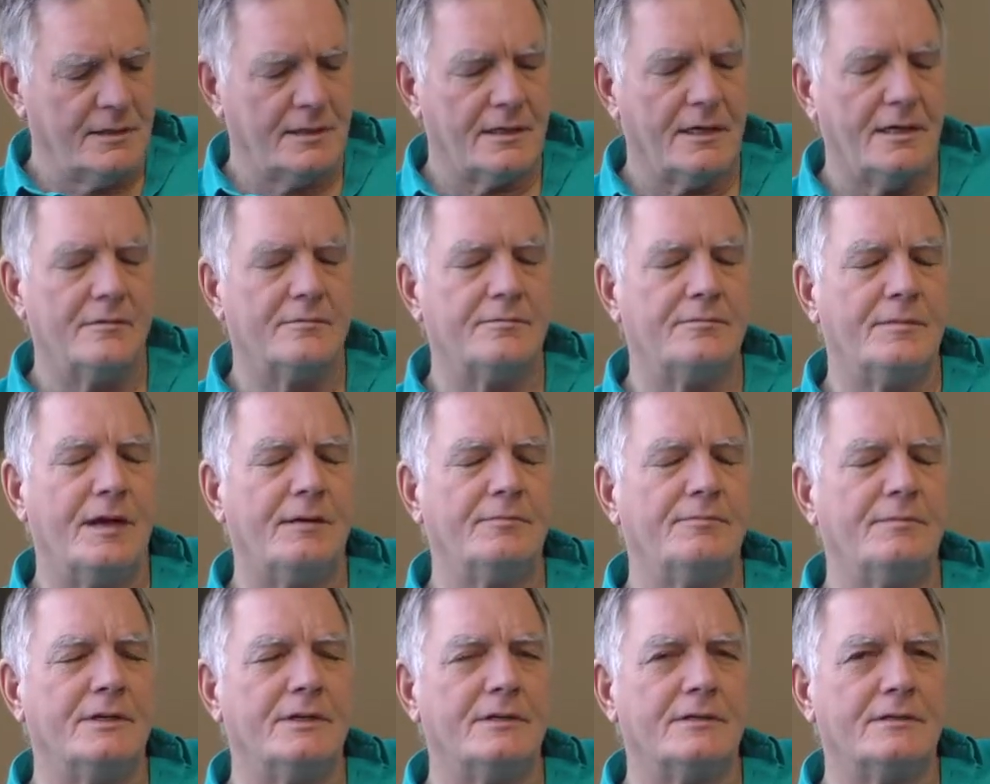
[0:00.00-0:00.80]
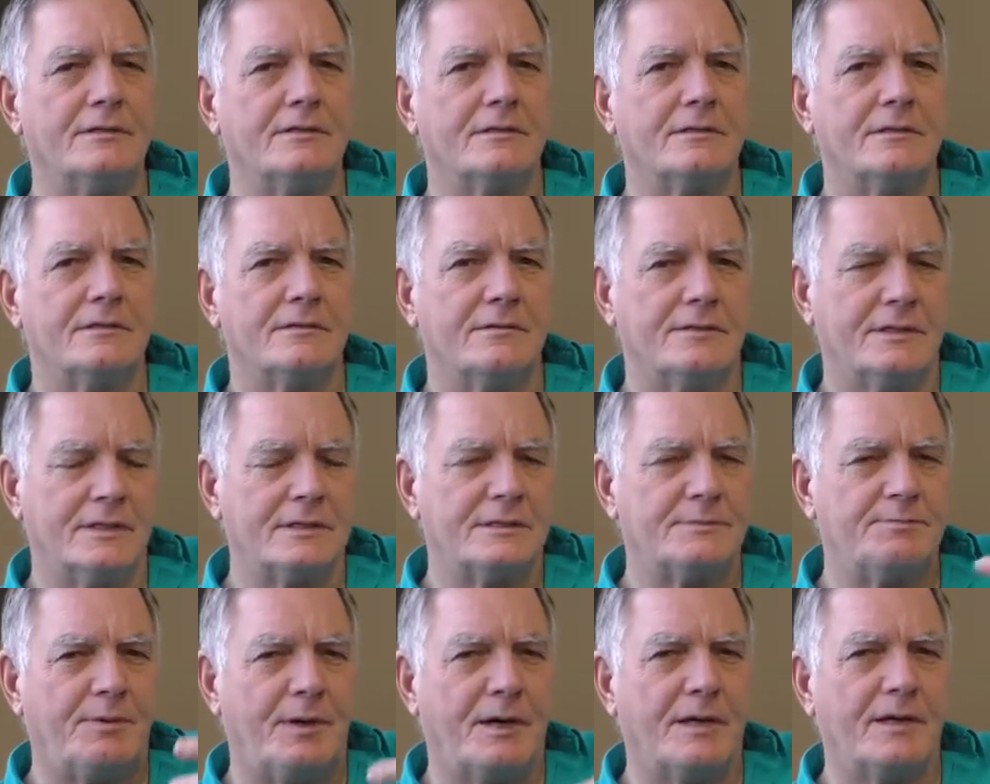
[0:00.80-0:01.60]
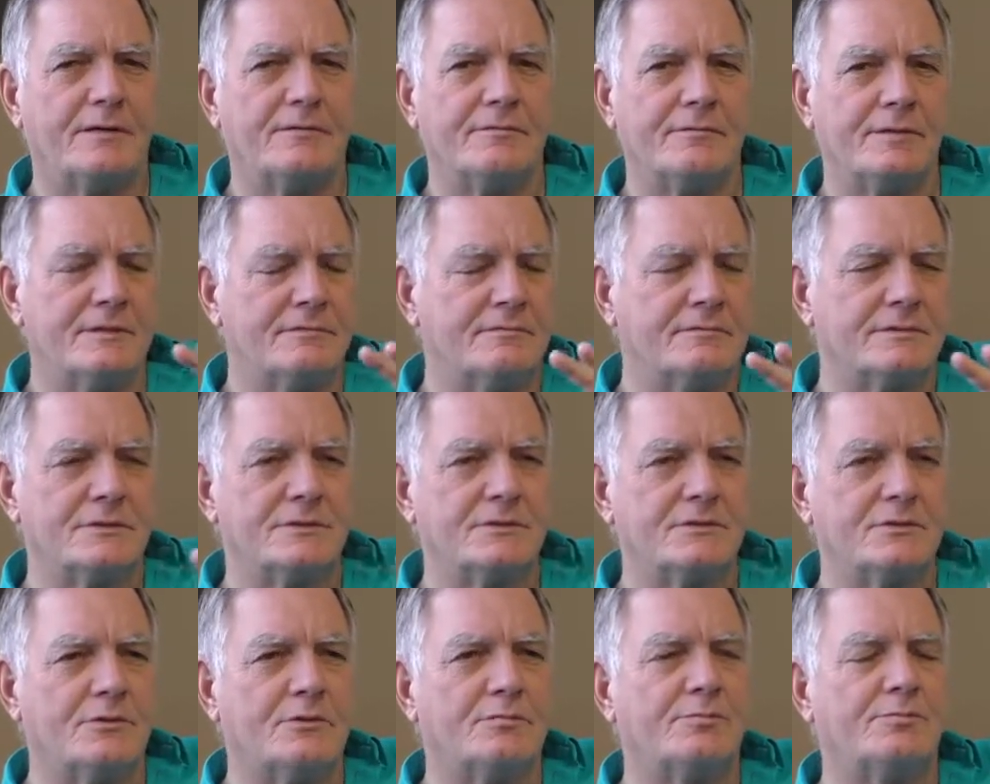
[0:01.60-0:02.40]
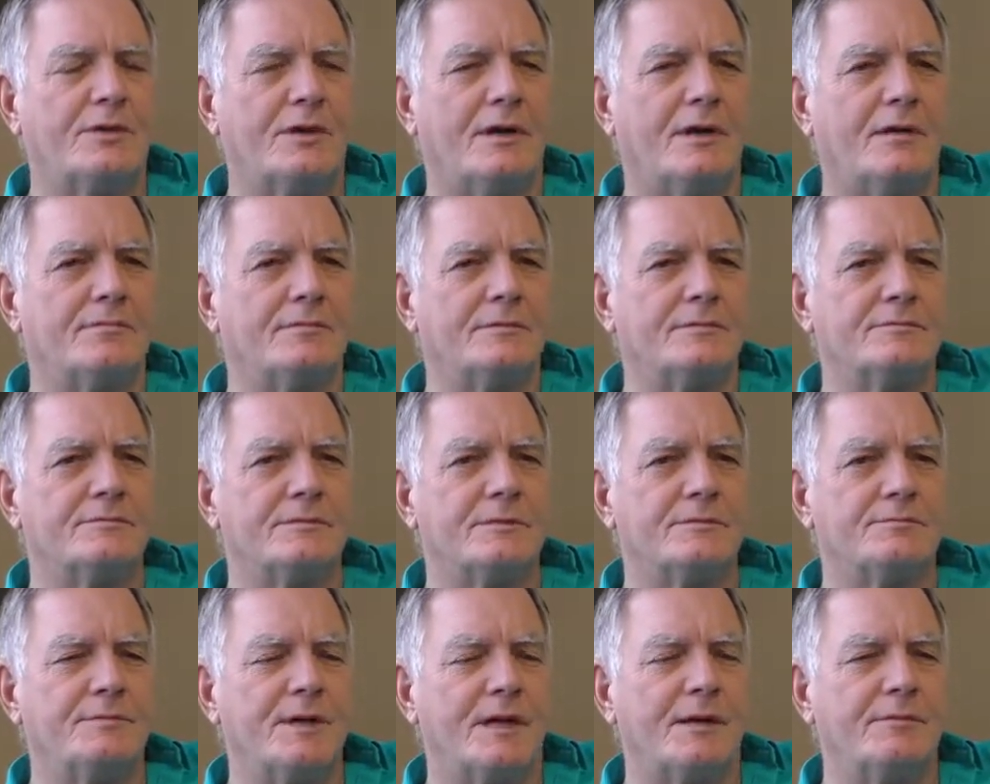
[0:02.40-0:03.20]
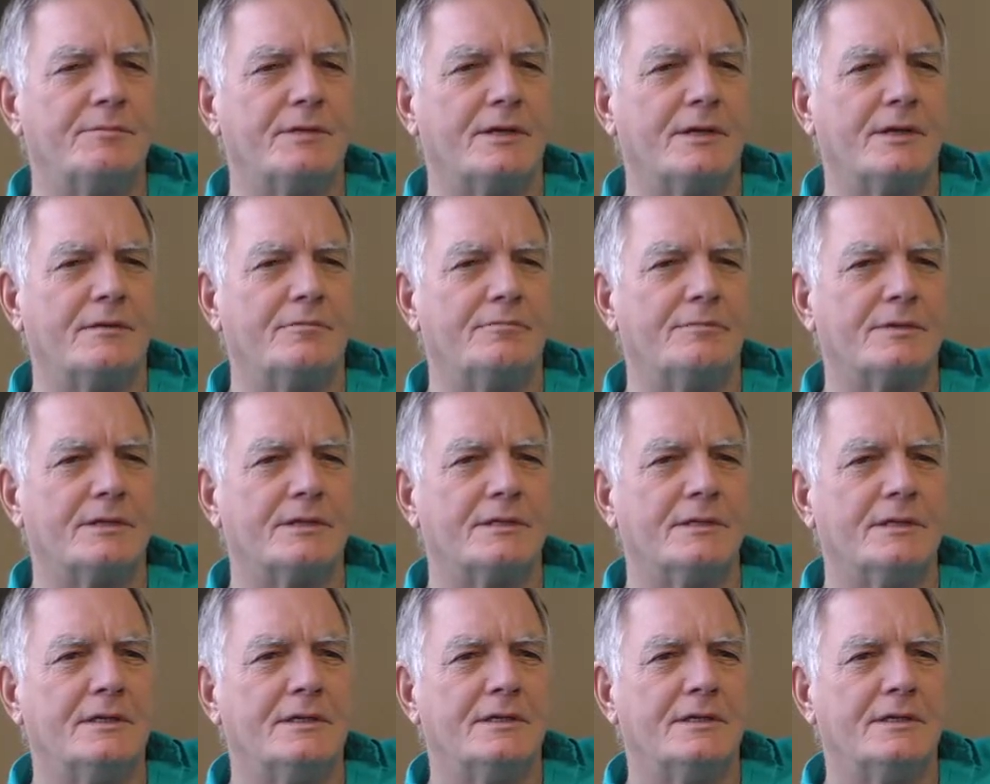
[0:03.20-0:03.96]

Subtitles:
Now I remember this part of it, there's no problem remembering it, but